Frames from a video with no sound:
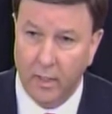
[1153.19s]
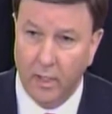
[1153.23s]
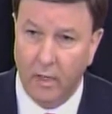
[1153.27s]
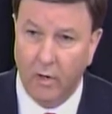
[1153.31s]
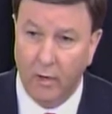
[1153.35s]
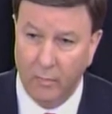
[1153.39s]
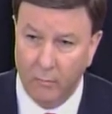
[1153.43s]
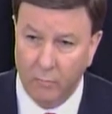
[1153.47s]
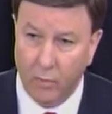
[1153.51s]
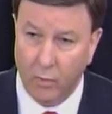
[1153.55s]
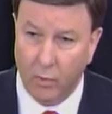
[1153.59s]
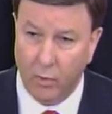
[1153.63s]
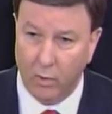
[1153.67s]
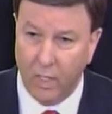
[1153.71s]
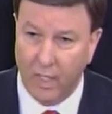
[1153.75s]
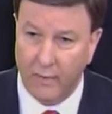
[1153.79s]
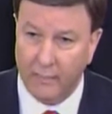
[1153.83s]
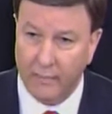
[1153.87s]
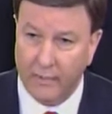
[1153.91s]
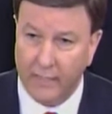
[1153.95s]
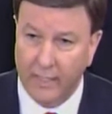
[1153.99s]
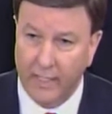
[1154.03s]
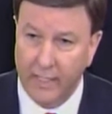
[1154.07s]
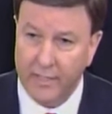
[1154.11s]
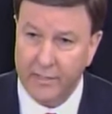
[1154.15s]
Our moral
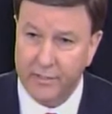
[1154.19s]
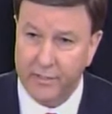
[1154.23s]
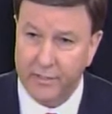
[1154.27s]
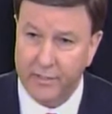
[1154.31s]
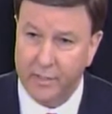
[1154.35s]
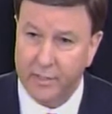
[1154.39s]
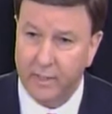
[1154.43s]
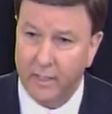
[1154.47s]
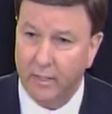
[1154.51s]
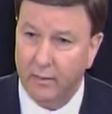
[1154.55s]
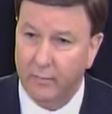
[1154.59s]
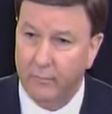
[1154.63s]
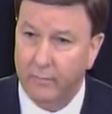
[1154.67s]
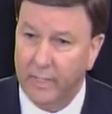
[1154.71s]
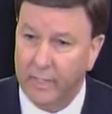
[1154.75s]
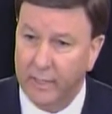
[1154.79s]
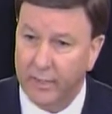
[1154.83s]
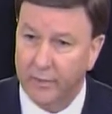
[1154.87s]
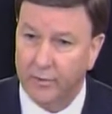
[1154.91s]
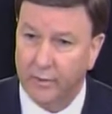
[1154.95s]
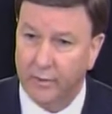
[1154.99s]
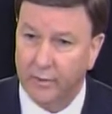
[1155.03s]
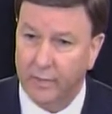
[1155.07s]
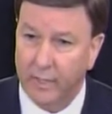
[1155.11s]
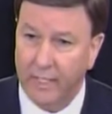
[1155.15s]
obligation is to help
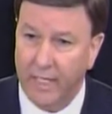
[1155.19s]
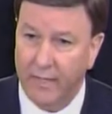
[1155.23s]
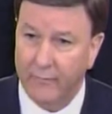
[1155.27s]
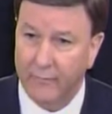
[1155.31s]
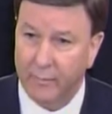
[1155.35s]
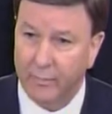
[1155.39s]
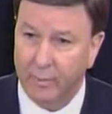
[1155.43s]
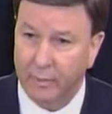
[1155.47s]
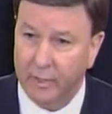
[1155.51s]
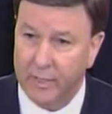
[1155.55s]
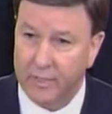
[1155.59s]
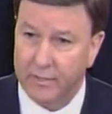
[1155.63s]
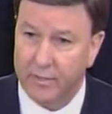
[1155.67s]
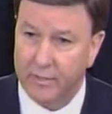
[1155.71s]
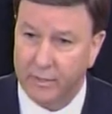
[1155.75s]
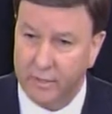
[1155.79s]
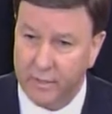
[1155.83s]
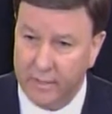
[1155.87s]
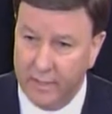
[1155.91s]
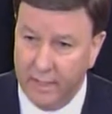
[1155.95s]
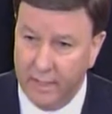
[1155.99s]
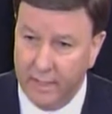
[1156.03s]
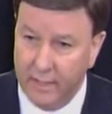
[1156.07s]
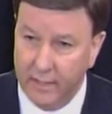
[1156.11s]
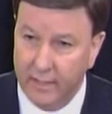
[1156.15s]
make sure they have a place to
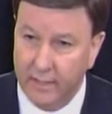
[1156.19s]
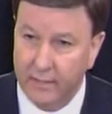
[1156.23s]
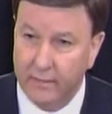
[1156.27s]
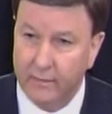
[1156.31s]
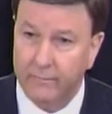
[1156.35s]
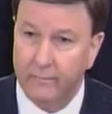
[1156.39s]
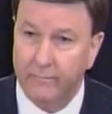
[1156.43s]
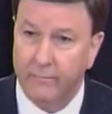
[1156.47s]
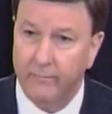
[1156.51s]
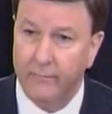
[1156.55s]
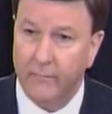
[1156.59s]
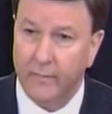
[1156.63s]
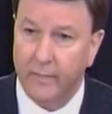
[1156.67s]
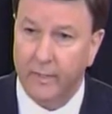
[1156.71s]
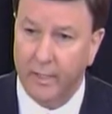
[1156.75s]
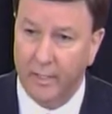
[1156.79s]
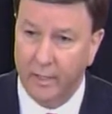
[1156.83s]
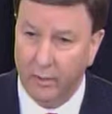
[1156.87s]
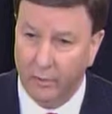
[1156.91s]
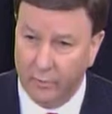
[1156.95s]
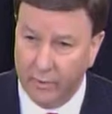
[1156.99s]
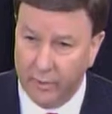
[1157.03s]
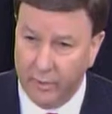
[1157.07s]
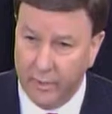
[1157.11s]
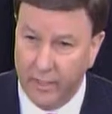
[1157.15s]
stay,
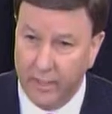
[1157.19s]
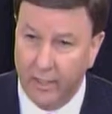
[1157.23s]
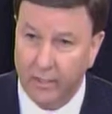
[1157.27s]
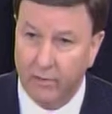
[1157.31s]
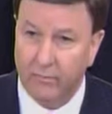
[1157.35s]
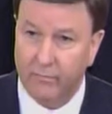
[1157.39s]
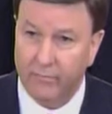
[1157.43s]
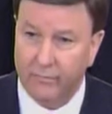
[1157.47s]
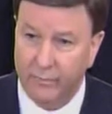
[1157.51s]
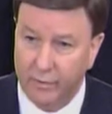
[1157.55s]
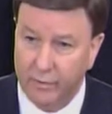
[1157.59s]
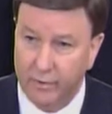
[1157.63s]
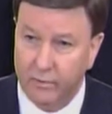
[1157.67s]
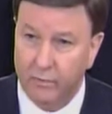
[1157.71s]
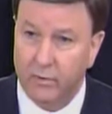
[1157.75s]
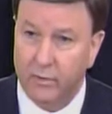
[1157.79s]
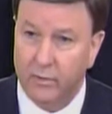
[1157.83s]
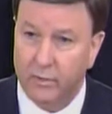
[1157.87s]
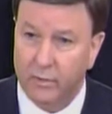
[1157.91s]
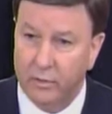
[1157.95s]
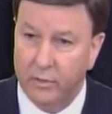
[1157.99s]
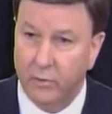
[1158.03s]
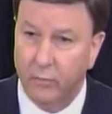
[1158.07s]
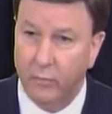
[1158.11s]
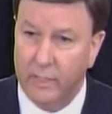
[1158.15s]
health care, food,
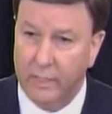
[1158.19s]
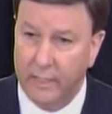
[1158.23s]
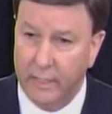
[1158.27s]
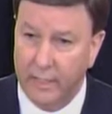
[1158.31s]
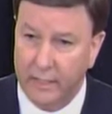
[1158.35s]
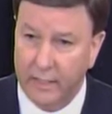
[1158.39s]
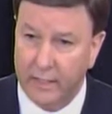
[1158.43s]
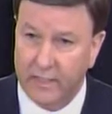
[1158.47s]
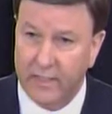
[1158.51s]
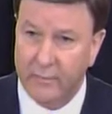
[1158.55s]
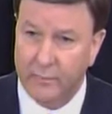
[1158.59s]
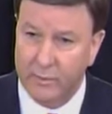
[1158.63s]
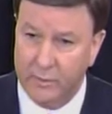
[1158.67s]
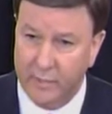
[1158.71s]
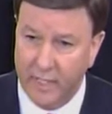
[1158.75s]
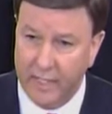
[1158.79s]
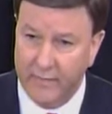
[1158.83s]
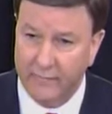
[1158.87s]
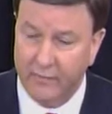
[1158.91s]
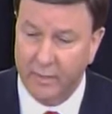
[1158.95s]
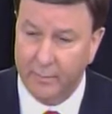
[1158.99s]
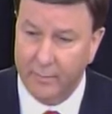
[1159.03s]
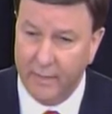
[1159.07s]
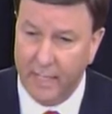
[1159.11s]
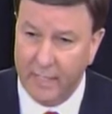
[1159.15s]
until we can get them
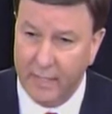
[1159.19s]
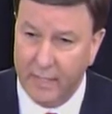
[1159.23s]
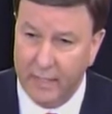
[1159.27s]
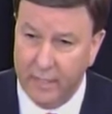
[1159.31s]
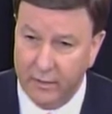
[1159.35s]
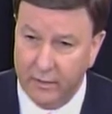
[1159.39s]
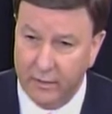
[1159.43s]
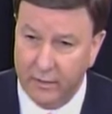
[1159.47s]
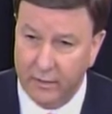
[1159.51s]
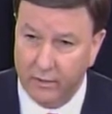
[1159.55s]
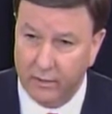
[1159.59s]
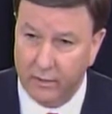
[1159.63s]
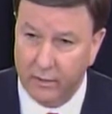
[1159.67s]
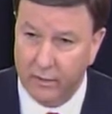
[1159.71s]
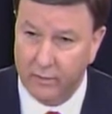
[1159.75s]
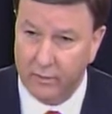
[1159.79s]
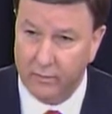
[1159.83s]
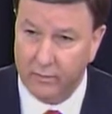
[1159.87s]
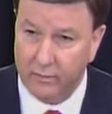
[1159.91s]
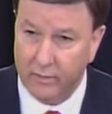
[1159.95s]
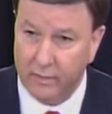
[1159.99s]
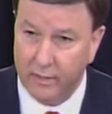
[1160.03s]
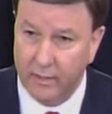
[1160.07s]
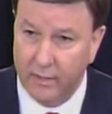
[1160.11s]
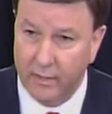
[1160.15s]
safely back into their
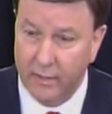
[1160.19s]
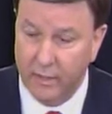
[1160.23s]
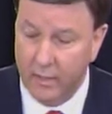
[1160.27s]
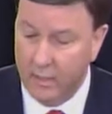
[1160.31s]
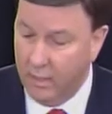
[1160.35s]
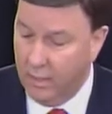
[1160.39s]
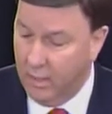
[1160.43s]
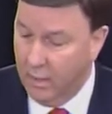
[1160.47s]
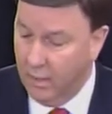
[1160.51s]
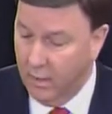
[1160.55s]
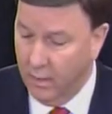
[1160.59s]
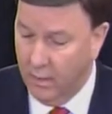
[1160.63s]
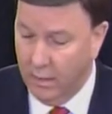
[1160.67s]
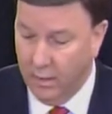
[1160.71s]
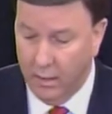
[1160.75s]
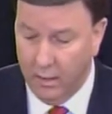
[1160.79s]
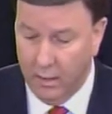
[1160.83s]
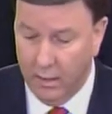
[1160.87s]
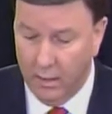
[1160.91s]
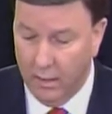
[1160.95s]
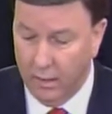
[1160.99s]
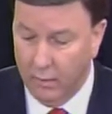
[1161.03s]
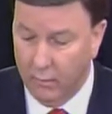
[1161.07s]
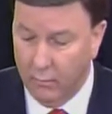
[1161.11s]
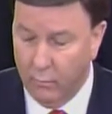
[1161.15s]
country.
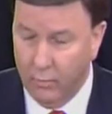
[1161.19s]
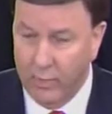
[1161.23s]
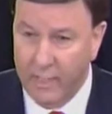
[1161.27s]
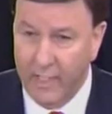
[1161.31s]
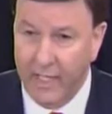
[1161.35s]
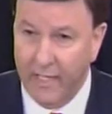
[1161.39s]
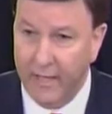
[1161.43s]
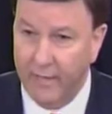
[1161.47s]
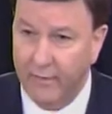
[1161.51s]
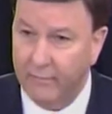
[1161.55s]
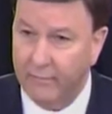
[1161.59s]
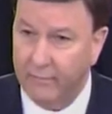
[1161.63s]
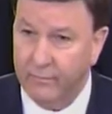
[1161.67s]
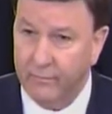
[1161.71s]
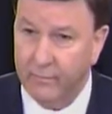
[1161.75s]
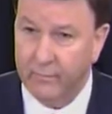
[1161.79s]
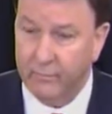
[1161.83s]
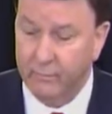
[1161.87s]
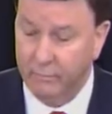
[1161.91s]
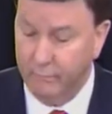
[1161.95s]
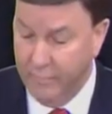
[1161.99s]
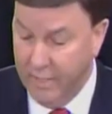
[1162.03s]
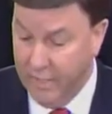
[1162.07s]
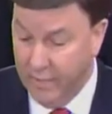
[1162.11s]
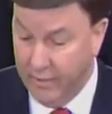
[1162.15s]
We have
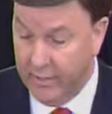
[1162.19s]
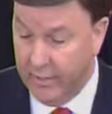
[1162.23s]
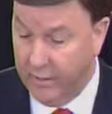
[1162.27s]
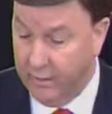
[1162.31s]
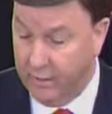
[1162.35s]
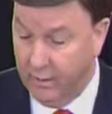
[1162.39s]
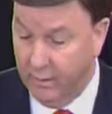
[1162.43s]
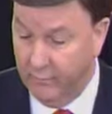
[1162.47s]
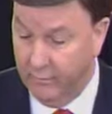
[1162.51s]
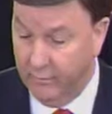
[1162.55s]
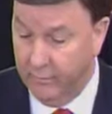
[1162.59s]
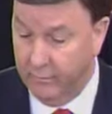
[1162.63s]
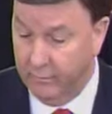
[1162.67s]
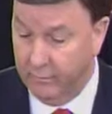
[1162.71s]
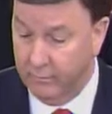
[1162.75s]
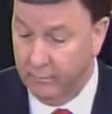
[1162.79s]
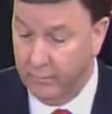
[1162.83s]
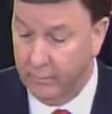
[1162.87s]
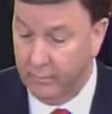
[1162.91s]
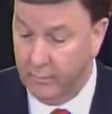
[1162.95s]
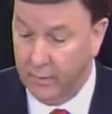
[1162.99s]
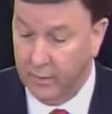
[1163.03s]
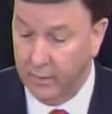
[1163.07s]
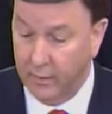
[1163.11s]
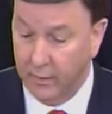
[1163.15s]
millions of them
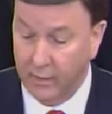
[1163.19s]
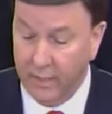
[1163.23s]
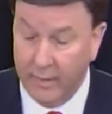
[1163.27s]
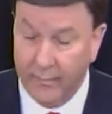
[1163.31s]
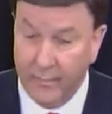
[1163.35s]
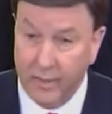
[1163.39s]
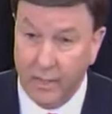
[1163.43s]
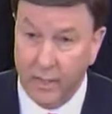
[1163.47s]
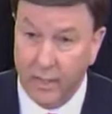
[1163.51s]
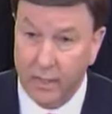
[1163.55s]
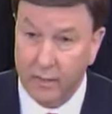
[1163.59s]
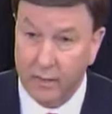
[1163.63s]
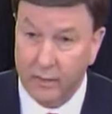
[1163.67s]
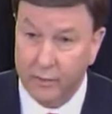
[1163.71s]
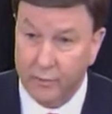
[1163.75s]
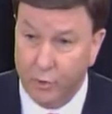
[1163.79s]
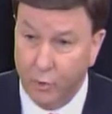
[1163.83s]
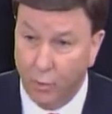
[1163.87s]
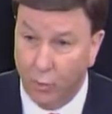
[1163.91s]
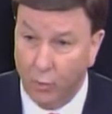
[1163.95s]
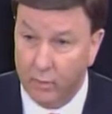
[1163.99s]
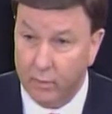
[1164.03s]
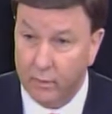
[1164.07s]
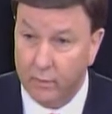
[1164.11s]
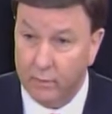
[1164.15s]
in Lebanon,
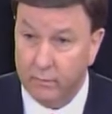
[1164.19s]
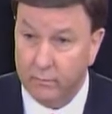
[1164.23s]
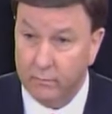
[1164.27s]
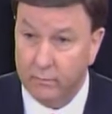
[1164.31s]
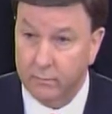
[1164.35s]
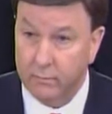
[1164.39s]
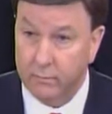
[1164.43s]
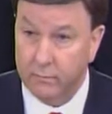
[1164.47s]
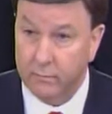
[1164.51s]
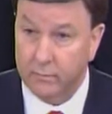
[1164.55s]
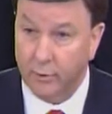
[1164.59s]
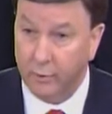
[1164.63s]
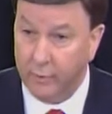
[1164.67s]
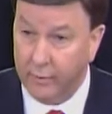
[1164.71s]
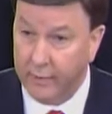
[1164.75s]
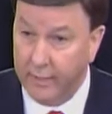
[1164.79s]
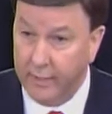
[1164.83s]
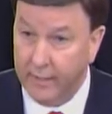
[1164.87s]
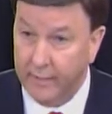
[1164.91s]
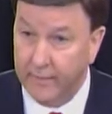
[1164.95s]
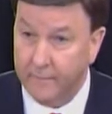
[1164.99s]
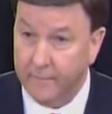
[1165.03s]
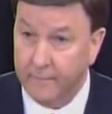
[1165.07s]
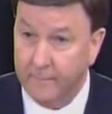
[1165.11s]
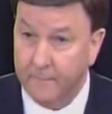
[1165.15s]
Jordan,
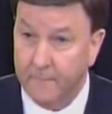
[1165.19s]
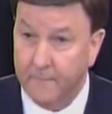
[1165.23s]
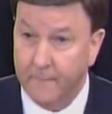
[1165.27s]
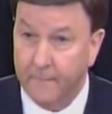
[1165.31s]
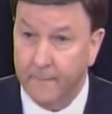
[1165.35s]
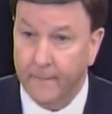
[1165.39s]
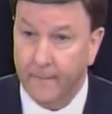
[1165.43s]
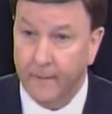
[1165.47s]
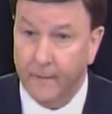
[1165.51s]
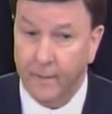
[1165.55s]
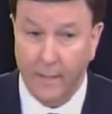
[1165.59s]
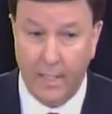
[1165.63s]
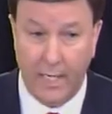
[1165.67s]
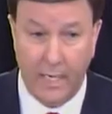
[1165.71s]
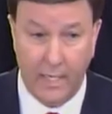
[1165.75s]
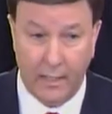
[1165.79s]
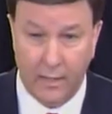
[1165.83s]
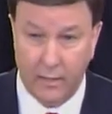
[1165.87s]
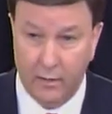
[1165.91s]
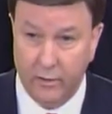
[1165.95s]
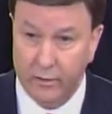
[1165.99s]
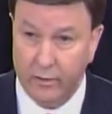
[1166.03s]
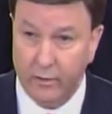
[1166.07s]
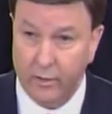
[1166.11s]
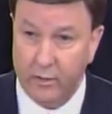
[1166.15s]
Turkey. I
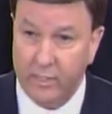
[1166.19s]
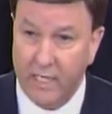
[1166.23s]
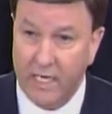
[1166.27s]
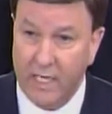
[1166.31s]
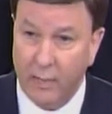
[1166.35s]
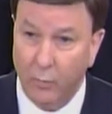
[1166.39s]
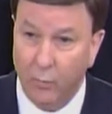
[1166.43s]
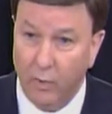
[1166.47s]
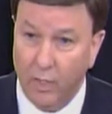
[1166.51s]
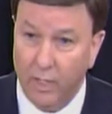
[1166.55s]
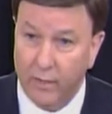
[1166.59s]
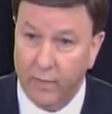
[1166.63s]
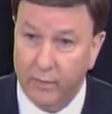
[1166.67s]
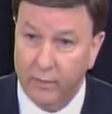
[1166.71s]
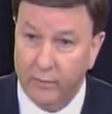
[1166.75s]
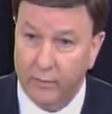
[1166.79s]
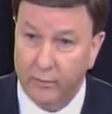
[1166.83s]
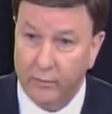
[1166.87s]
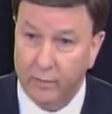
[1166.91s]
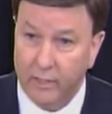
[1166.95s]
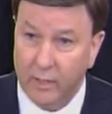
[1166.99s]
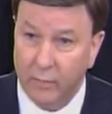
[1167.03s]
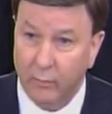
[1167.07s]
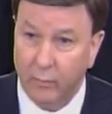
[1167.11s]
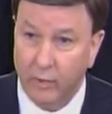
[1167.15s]
can understand why you
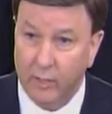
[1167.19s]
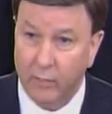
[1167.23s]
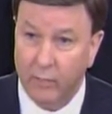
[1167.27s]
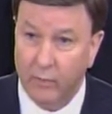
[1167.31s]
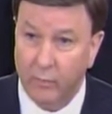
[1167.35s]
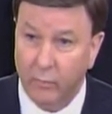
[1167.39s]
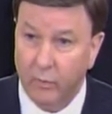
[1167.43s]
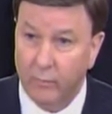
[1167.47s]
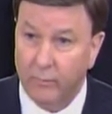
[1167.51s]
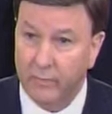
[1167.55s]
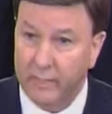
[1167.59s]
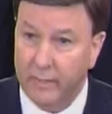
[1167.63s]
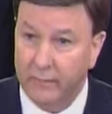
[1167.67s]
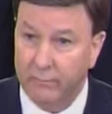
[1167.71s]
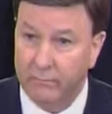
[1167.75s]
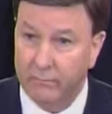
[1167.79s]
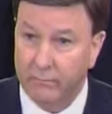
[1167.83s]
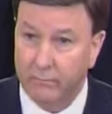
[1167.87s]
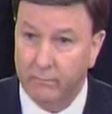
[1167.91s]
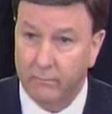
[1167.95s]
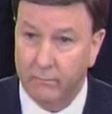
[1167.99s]
think we would want to be